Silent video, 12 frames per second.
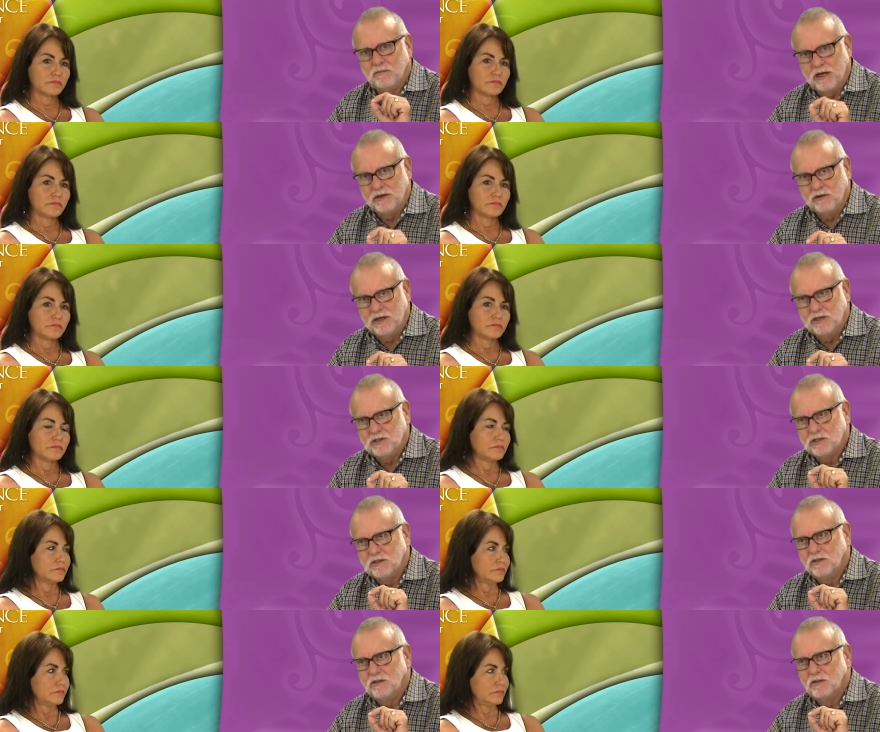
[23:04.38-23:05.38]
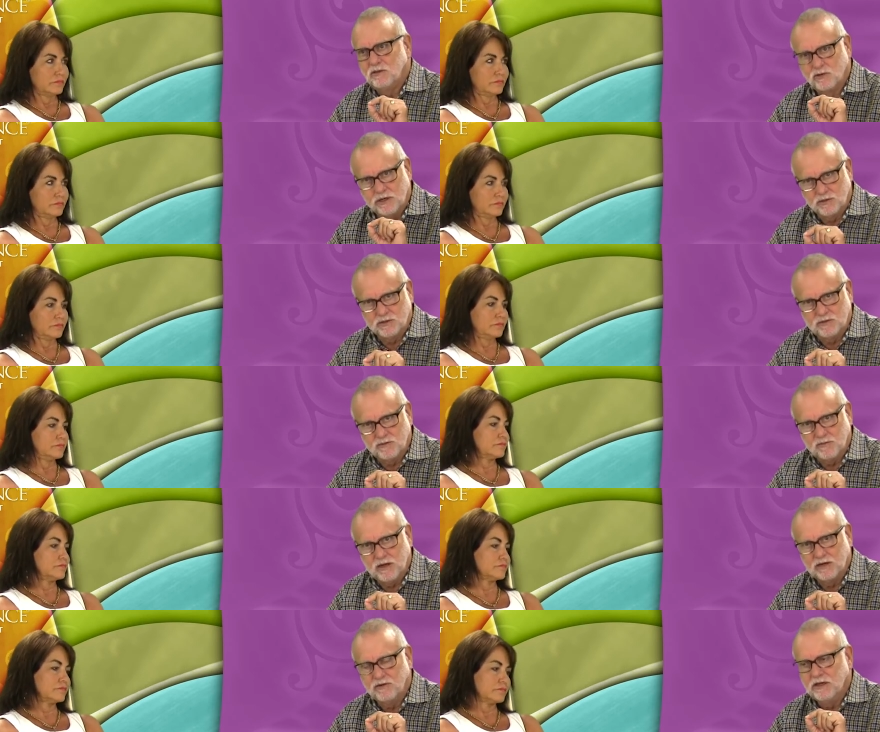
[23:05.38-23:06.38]
Speaker 1: migraines, the triggers of the
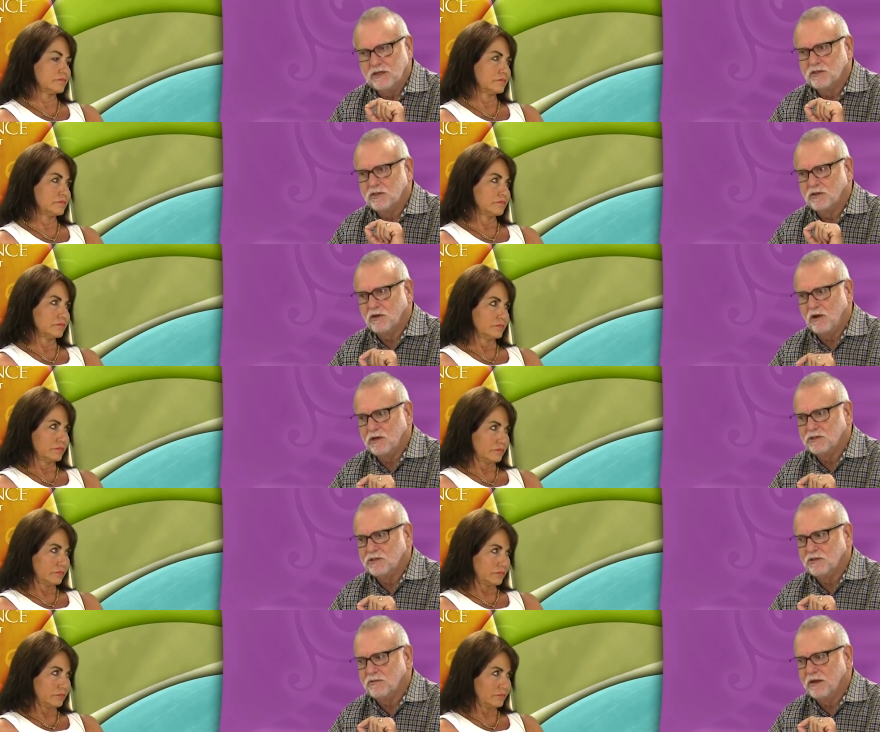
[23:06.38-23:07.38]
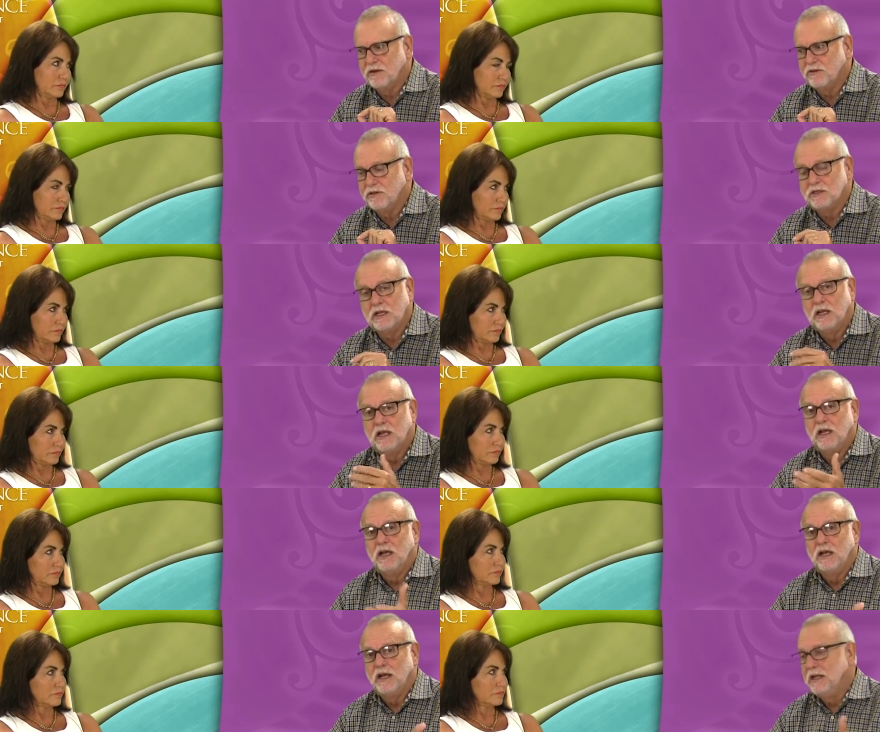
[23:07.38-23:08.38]
migraines, the causes of the migraines,
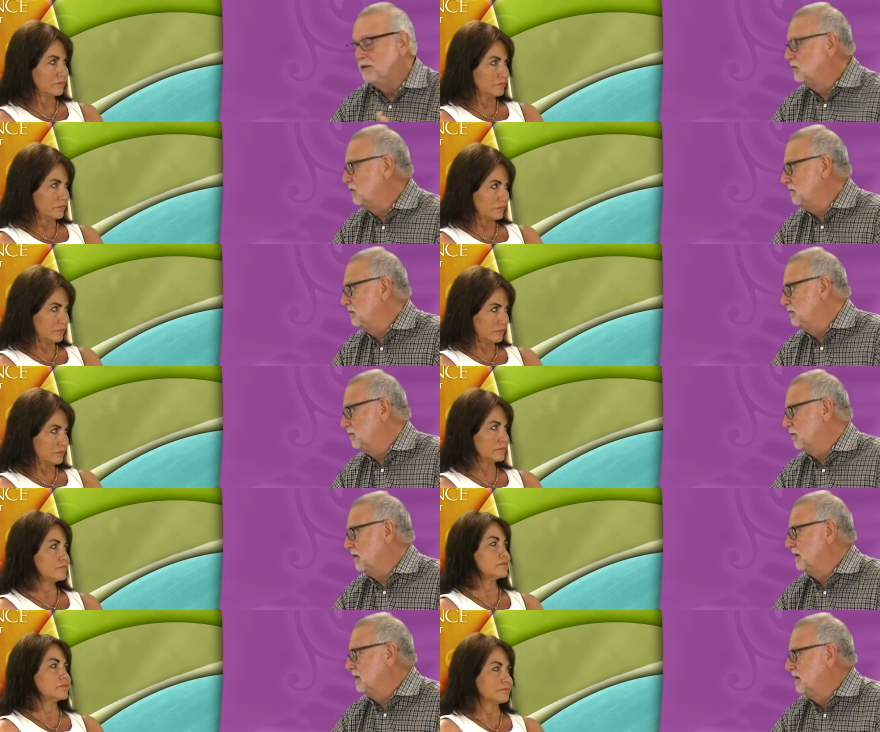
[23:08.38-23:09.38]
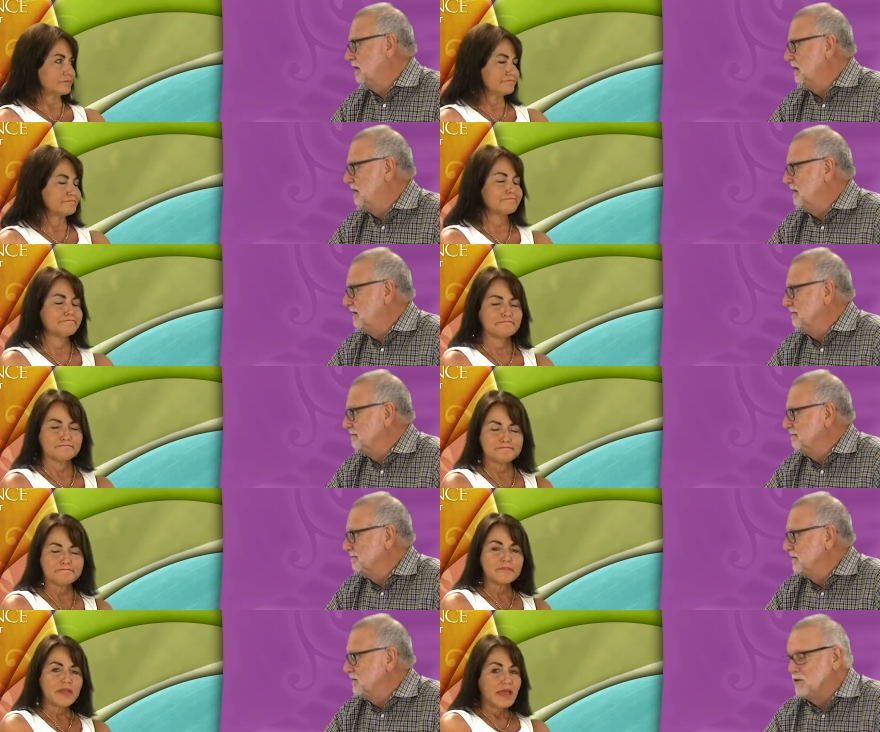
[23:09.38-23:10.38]
and the treatments for it.
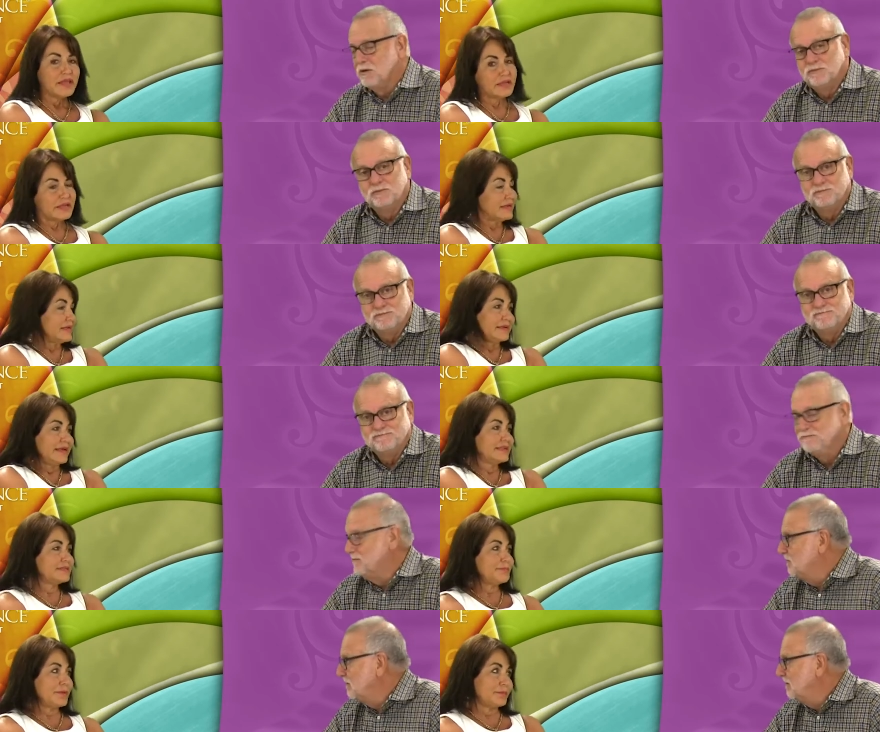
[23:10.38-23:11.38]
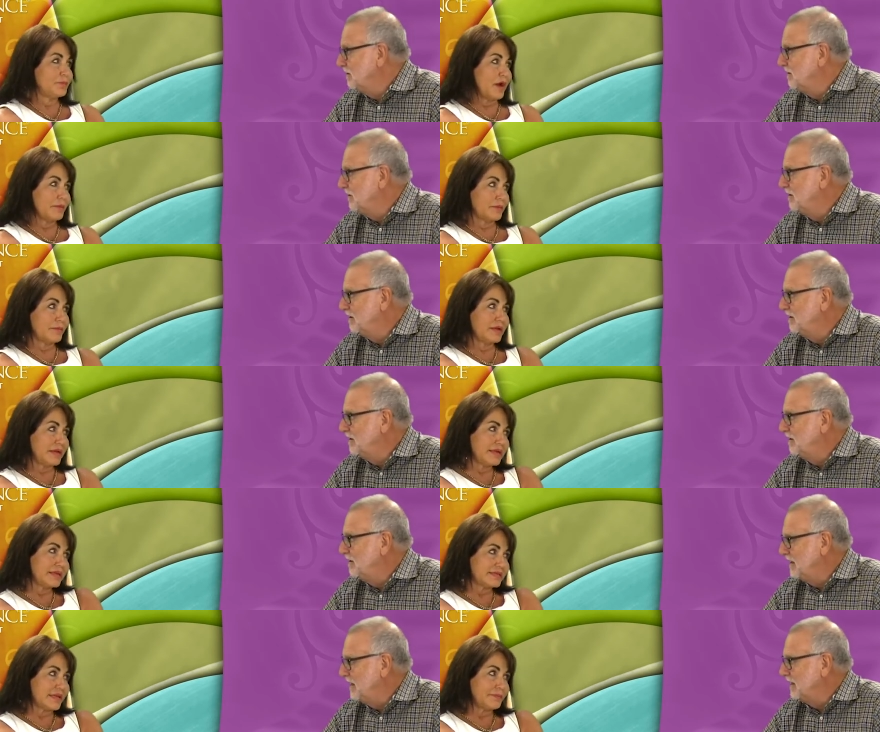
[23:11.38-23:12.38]
Speaker 2: So it's a big problem, and it
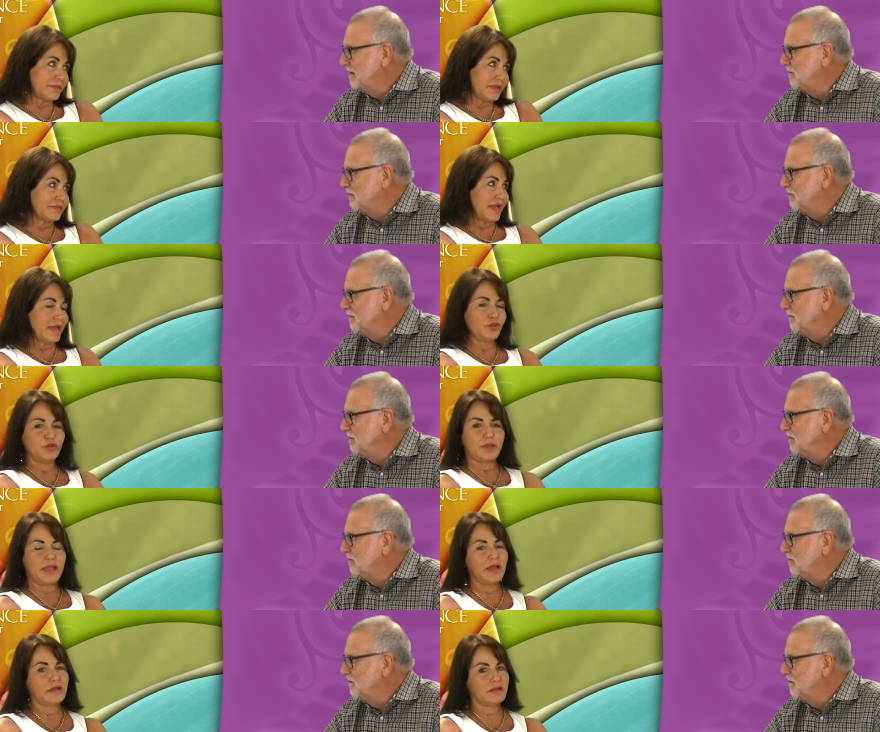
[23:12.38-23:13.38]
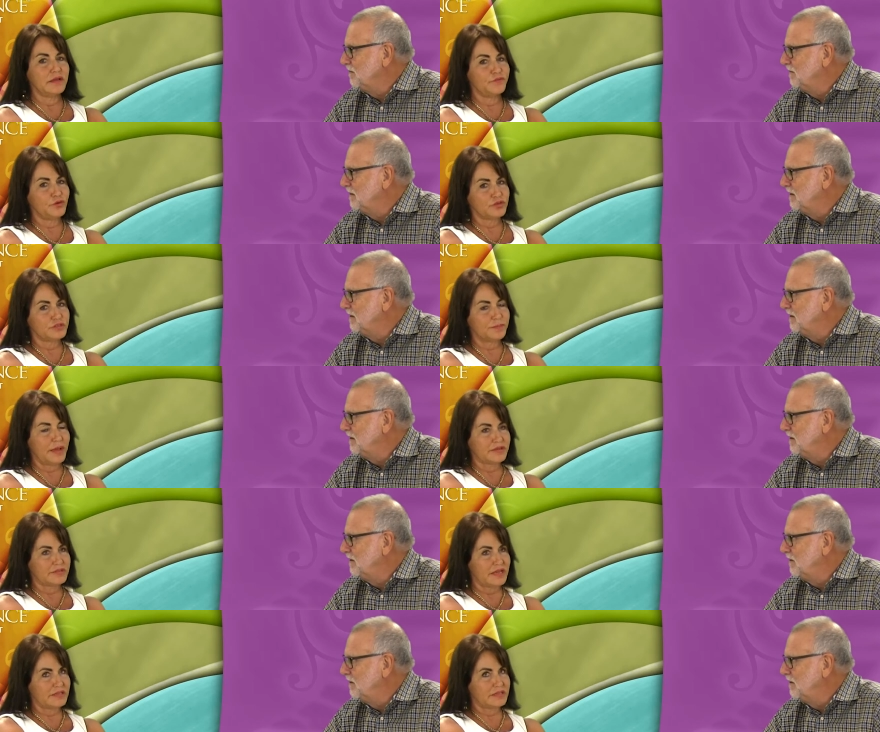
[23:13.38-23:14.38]
is yeah. something that you can't. If your
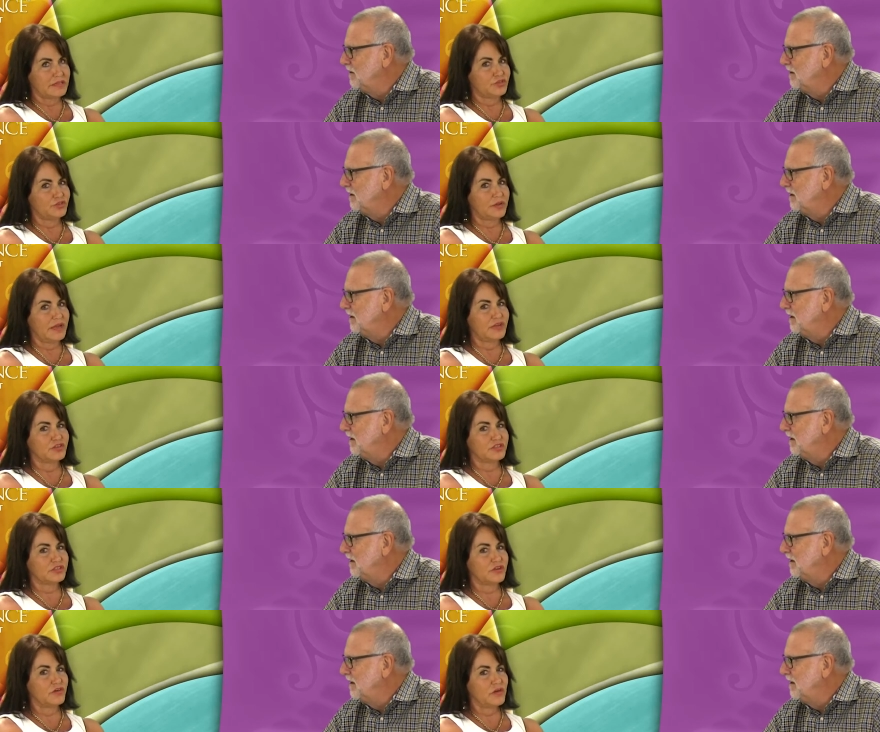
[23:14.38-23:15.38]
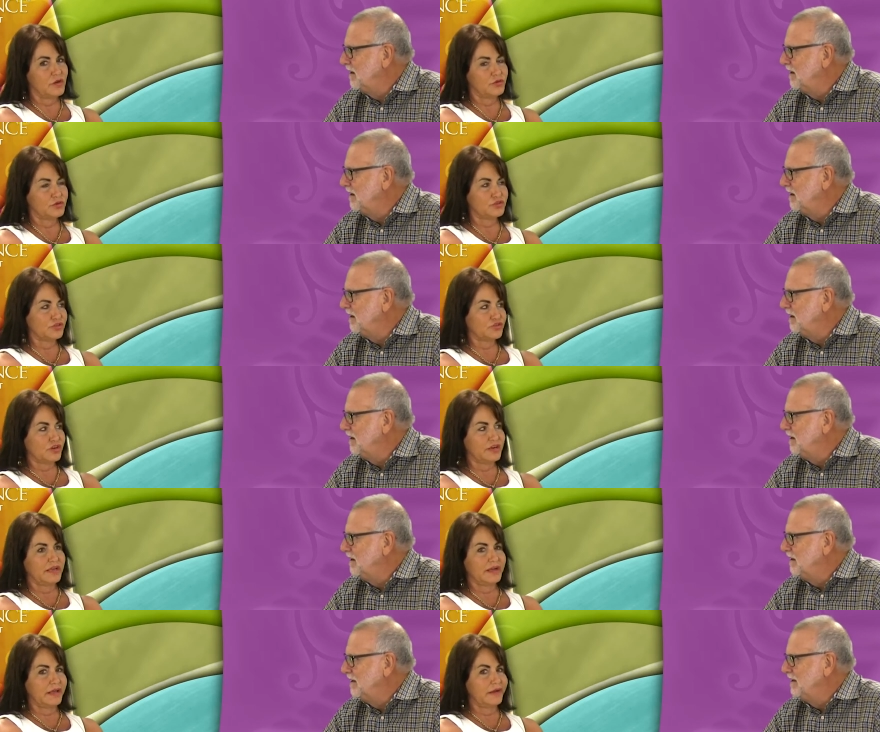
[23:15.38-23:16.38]
spouse has this, you can't just go, "Oh, you're just trying to get